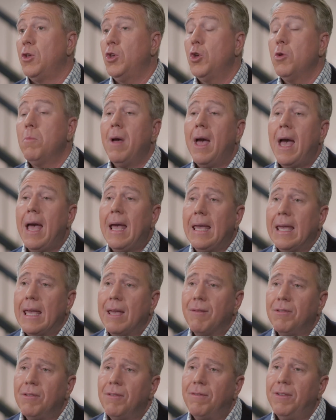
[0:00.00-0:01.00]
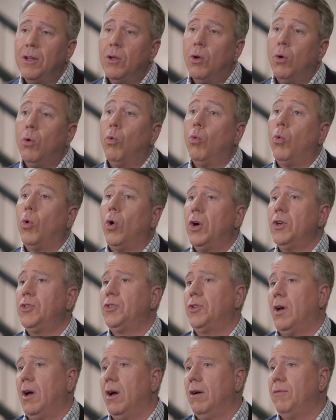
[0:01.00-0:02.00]
You may even feel worse
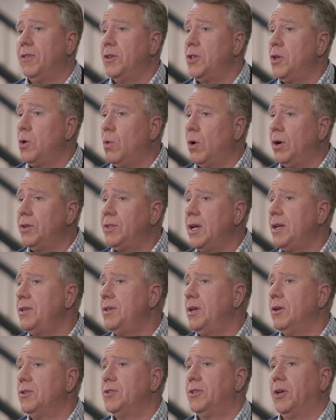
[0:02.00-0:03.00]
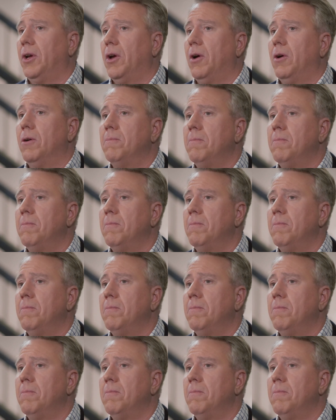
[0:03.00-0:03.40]
off than you were 10 years ago.